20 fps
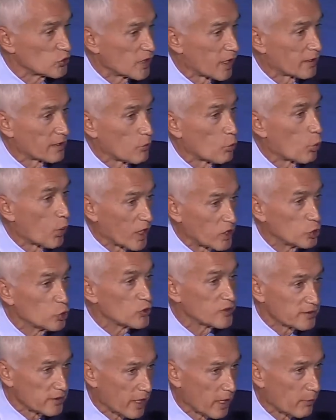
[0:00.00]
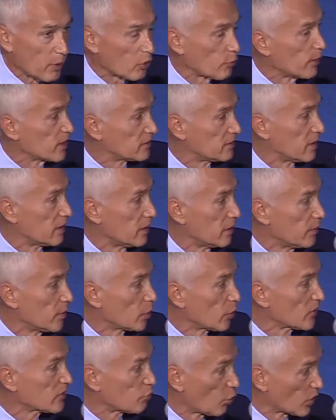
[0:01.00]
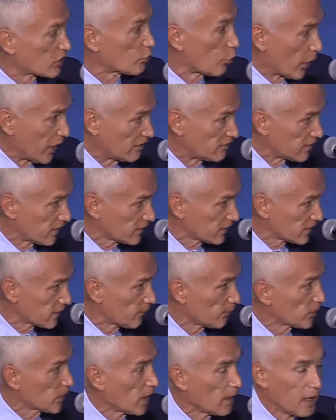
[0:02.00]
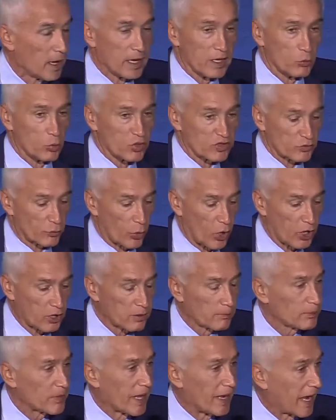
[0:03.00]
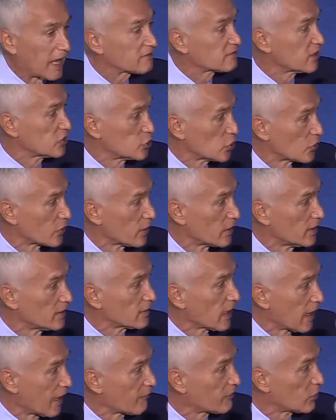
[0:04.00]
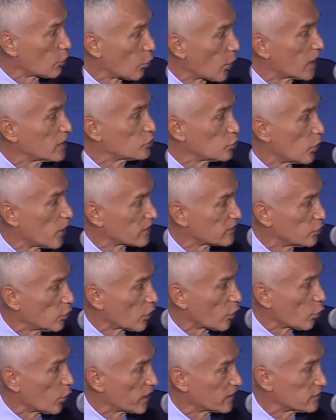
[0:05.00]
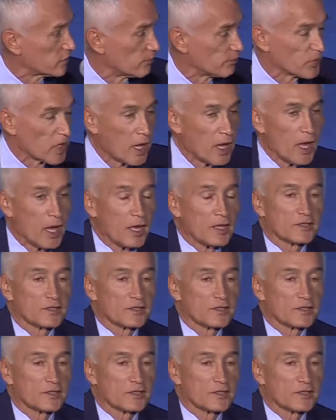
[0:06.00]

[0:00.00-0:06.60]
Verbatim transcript: just to tell him what you said about Mexican immigrants was racist, it was wrong, and as a journalist, I have the right to ask you a question.